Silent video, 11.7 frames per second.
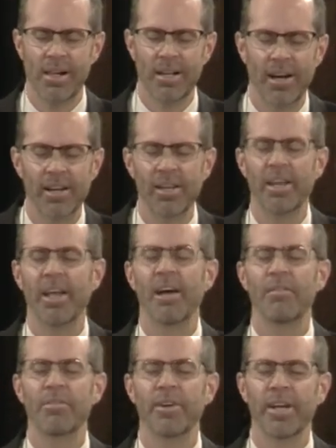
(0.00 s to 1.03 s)
God, let
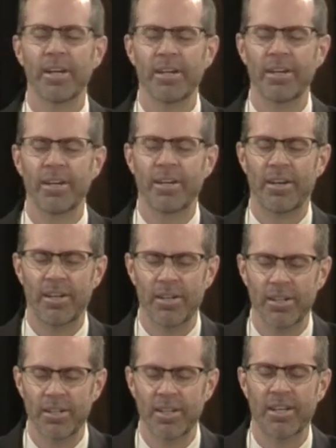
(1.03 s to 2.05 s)
every heart